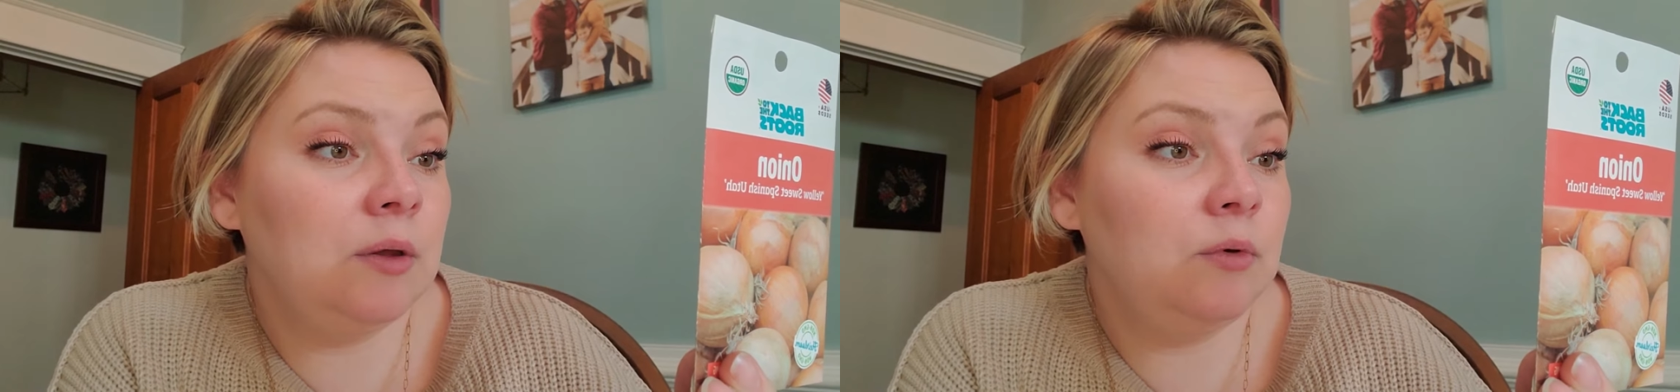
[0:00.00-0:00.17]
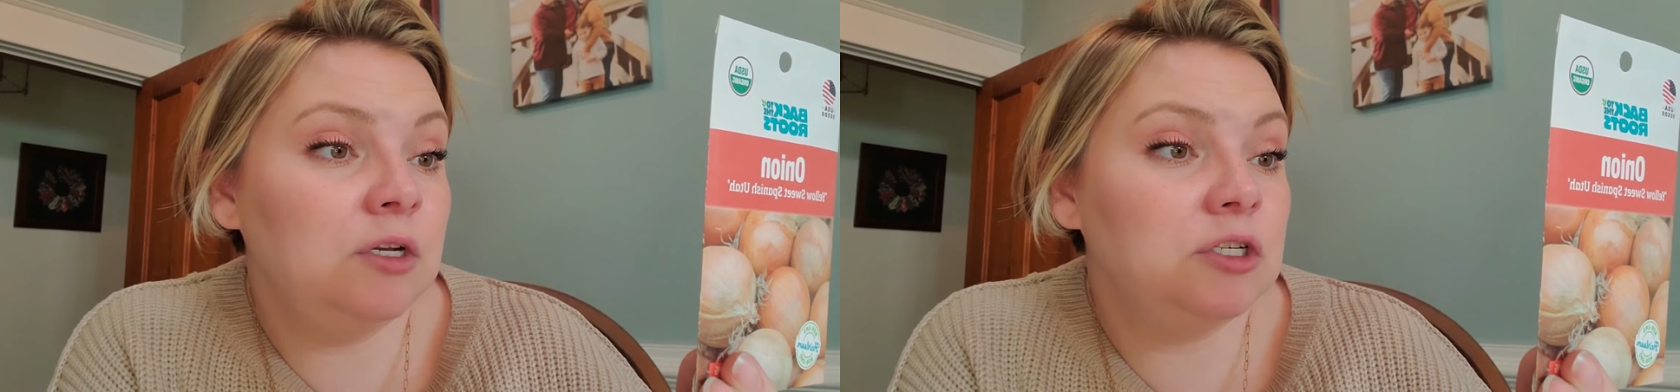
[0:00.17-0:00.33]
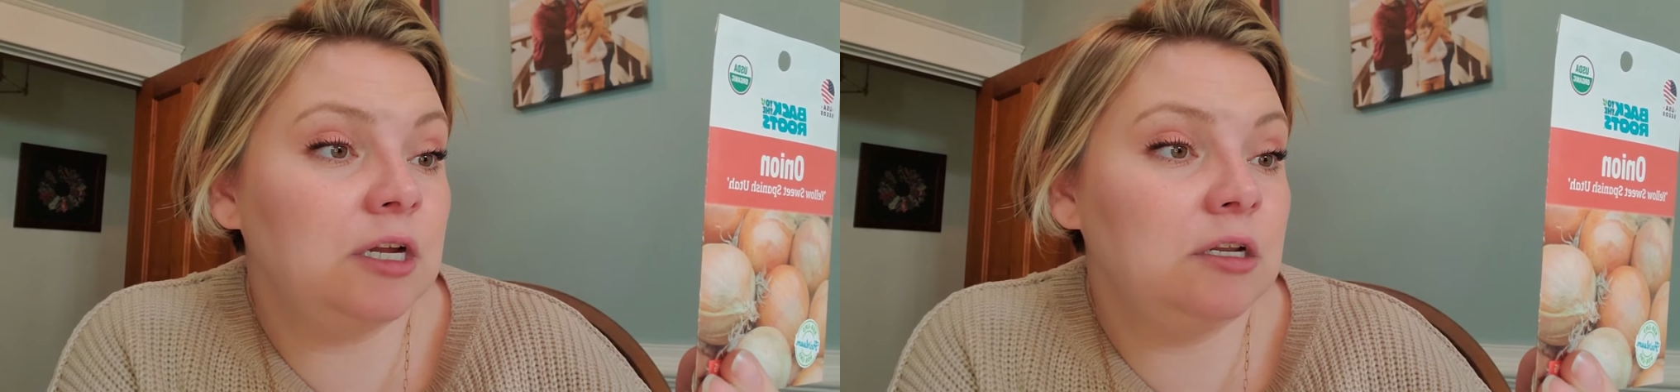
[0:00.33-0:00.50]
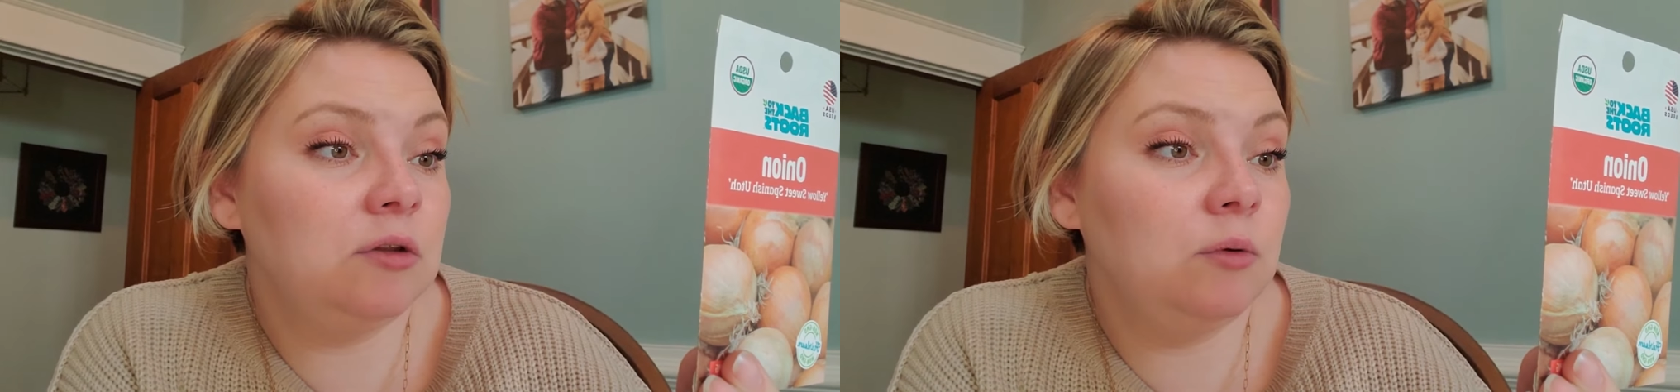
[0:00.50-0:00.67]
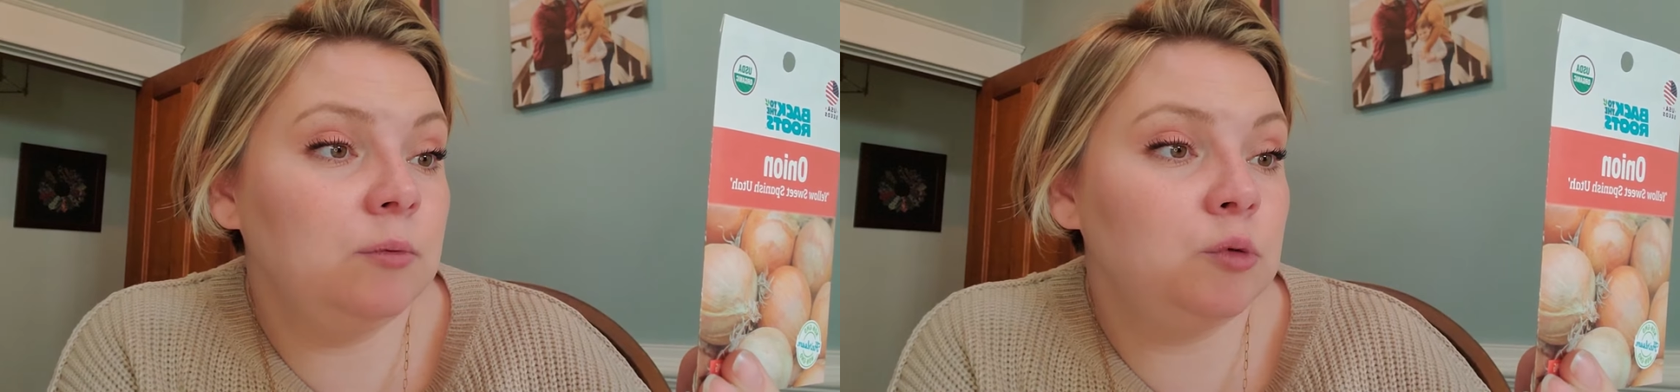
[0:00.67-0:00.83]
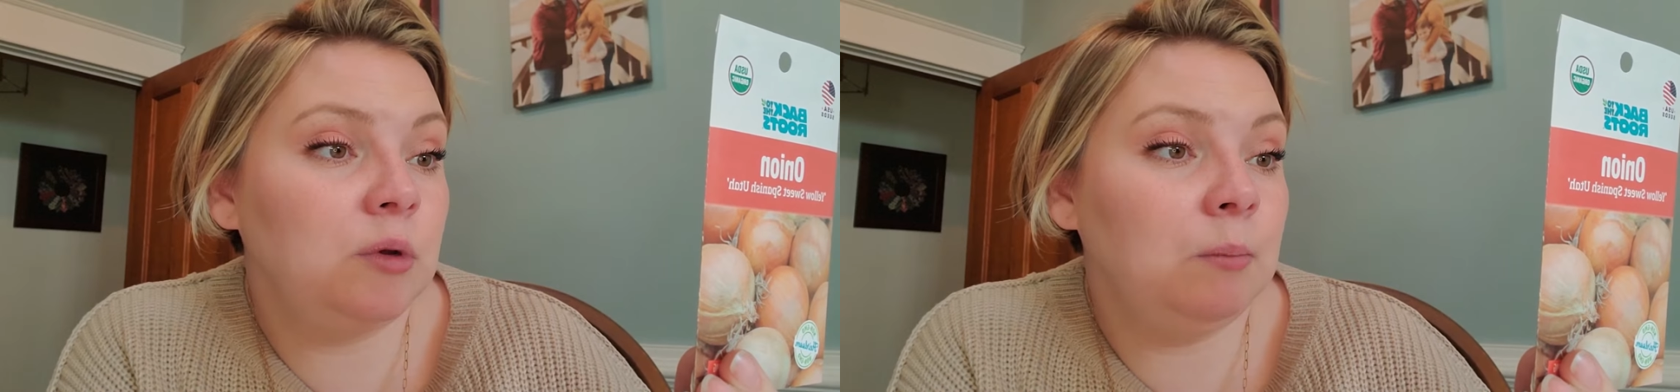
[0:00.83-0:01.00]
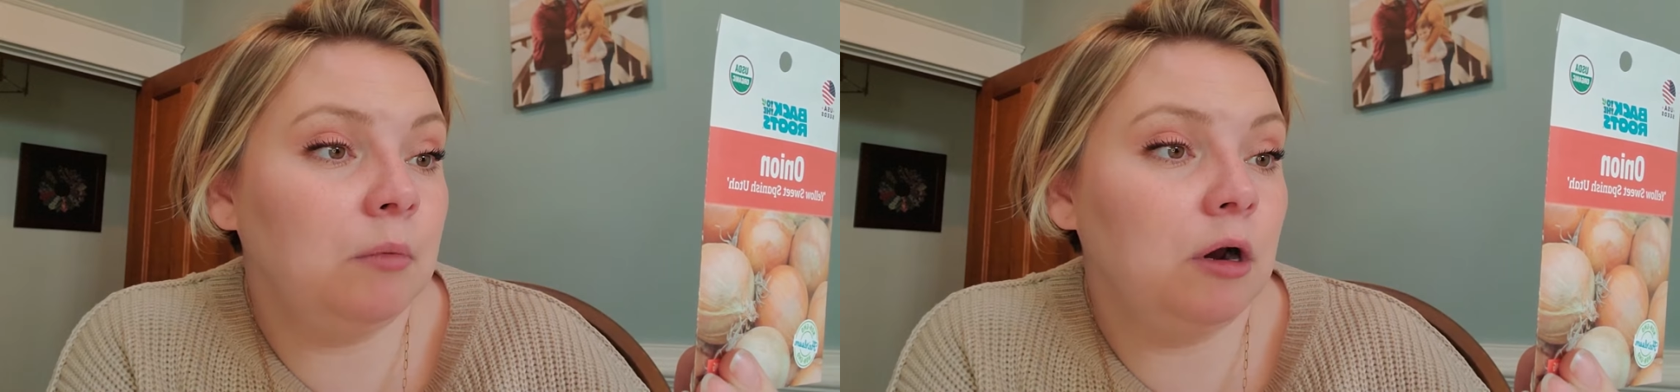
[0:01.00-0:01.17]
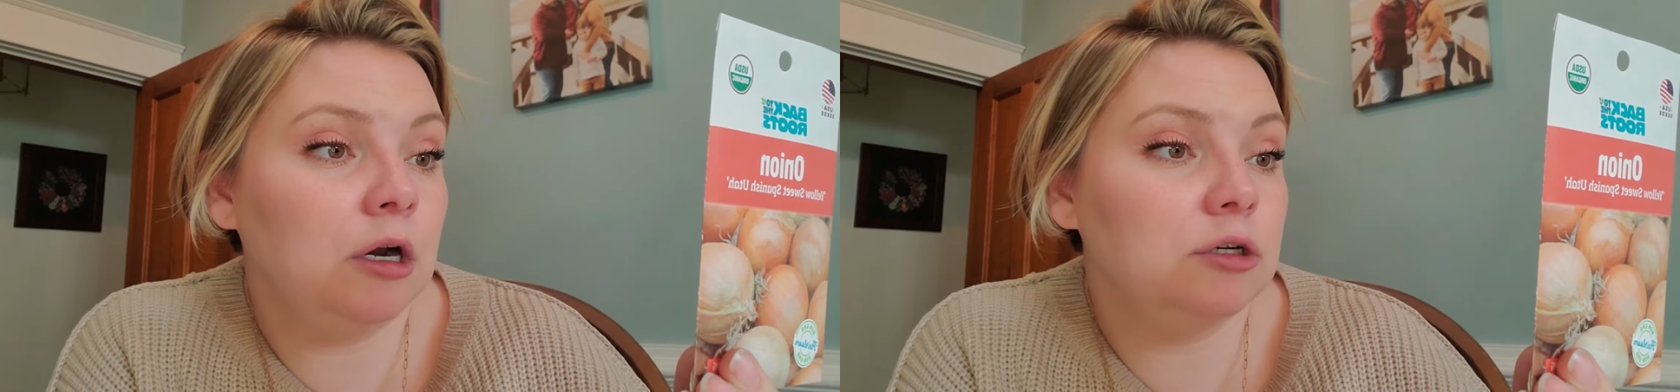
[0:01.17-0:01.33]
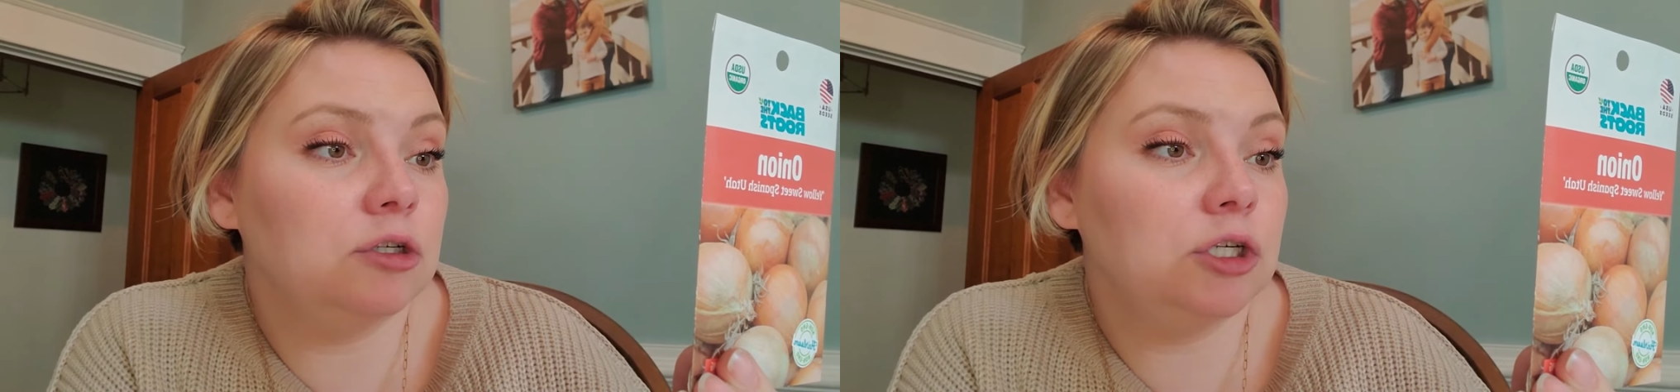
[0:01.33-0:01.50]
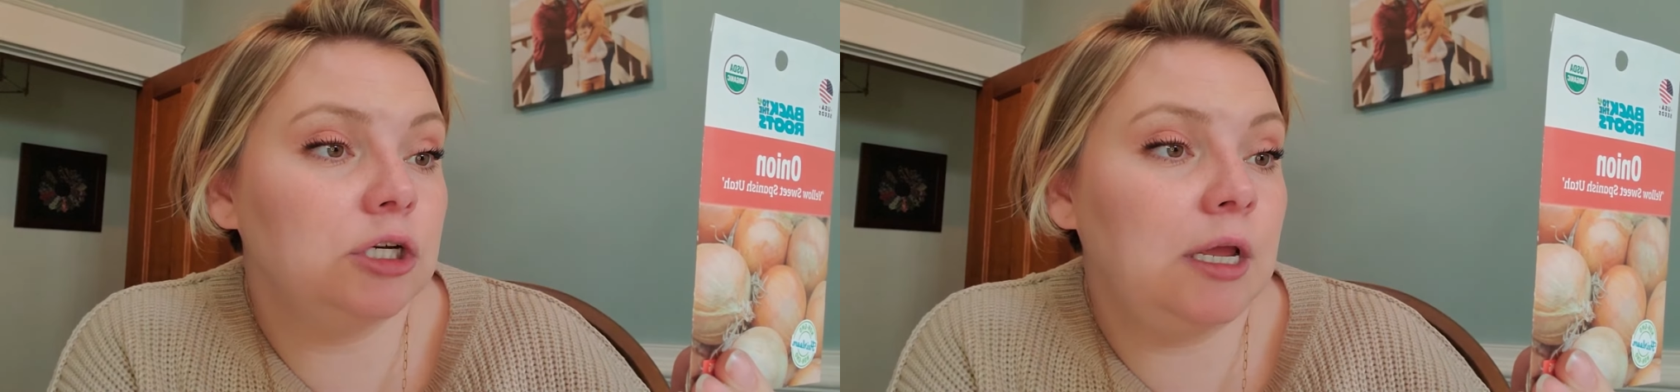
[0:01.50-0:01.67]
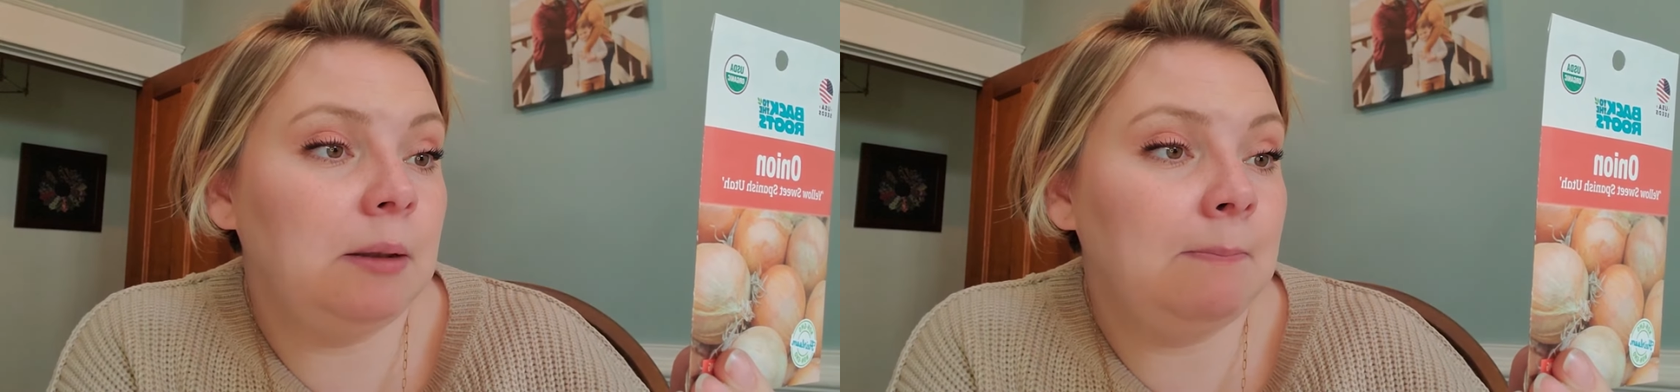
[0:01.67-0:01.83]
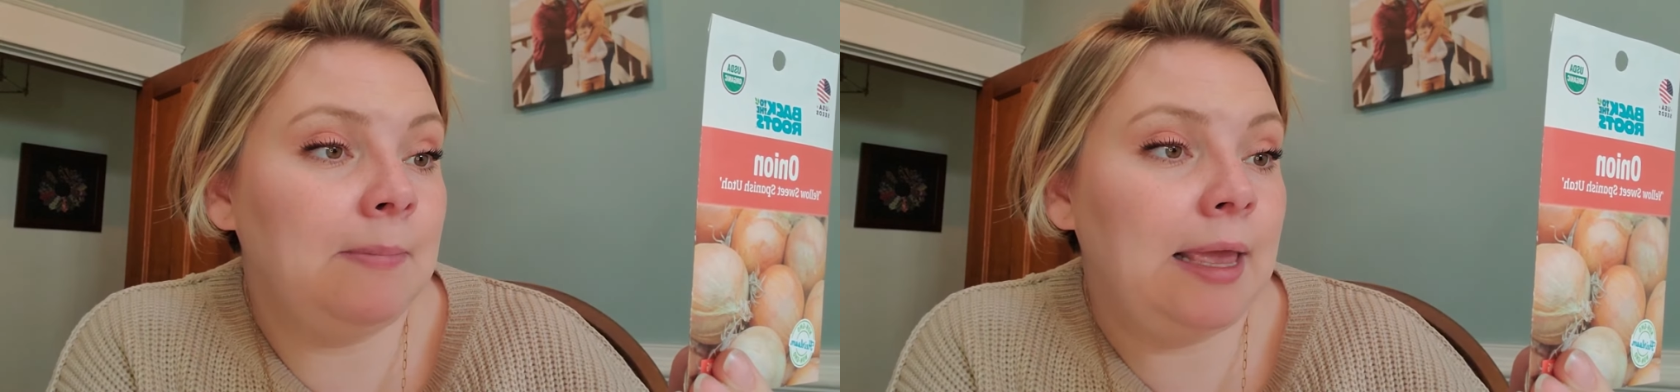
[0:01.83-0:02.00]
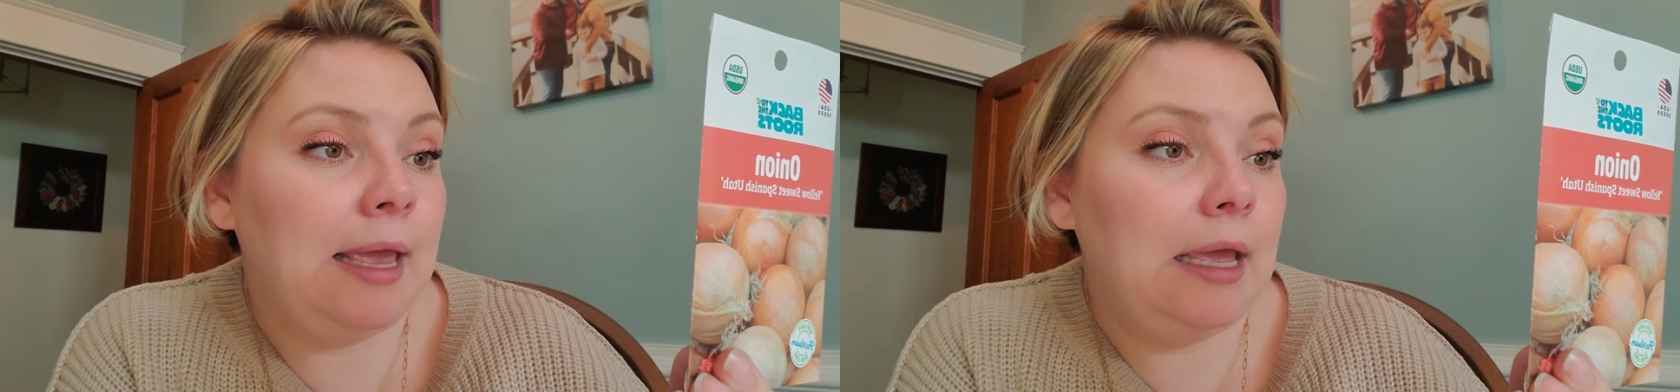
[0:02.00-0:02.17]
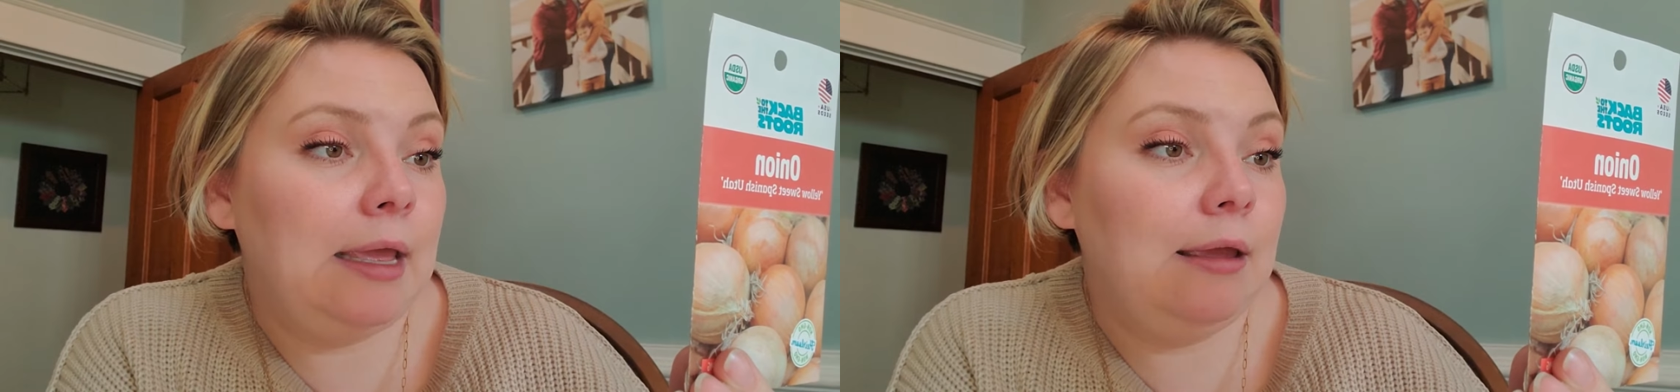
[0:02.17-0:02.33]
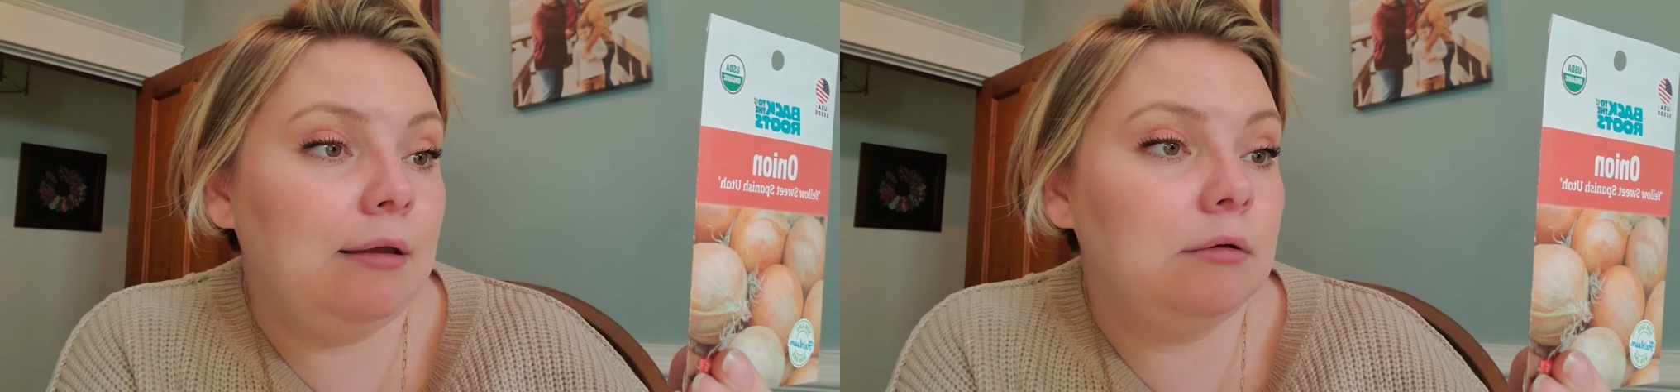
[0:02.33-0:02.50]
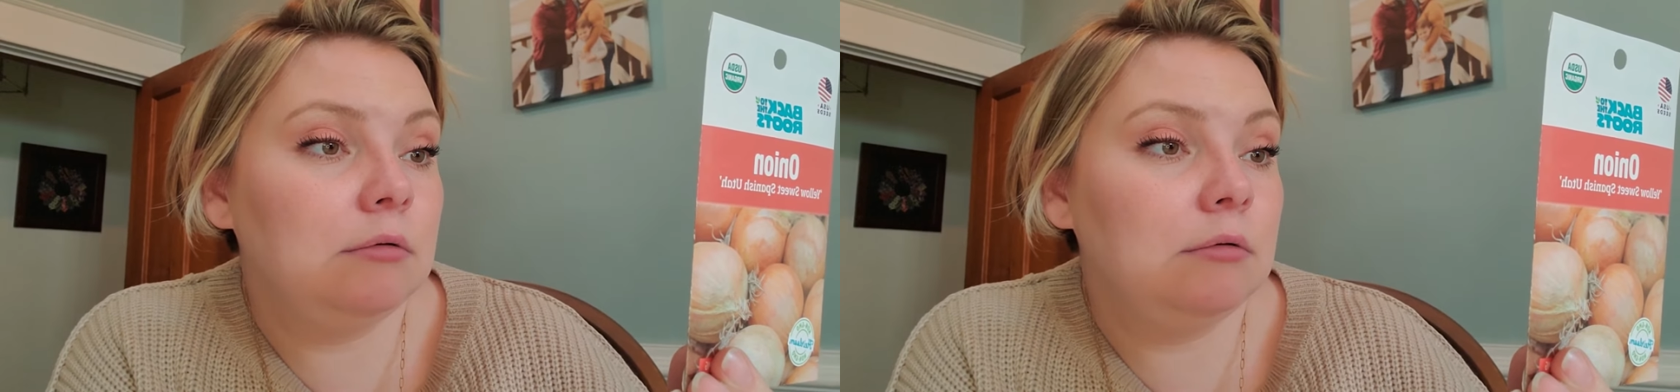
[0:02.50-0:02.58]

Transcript: We just got to do it between March and May.